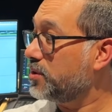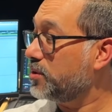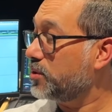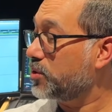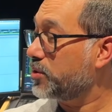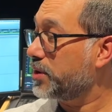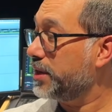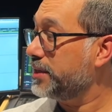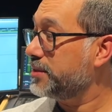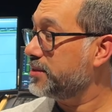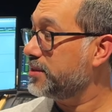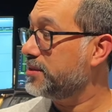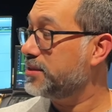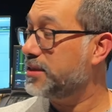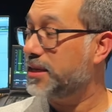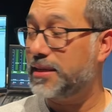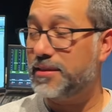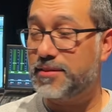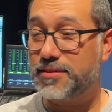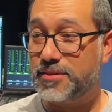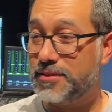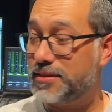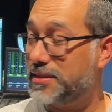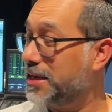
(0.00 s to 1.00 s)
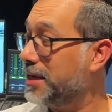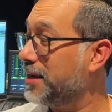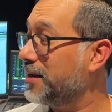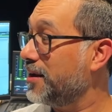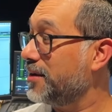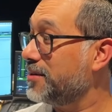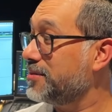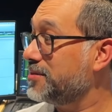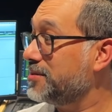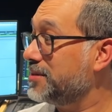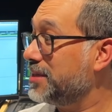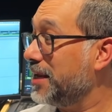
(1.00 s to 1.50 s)
credit to Tay
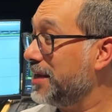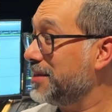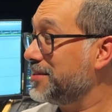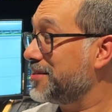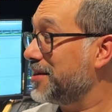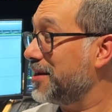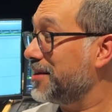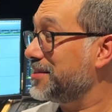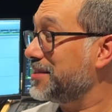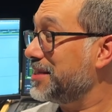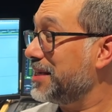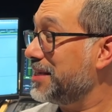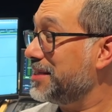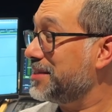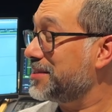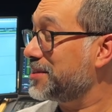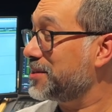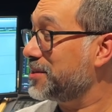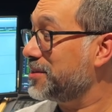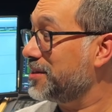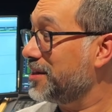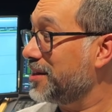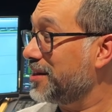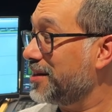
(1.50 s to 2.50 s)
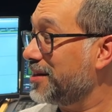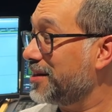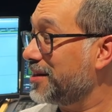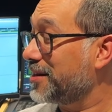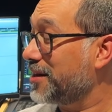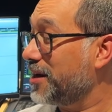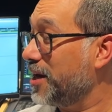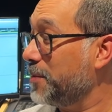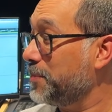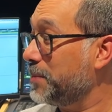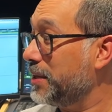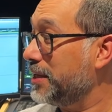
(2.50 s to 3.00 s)
Zonday's
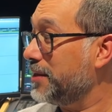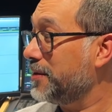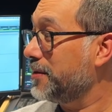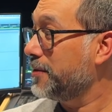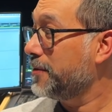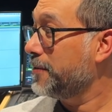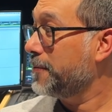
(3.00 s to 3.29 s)
comment.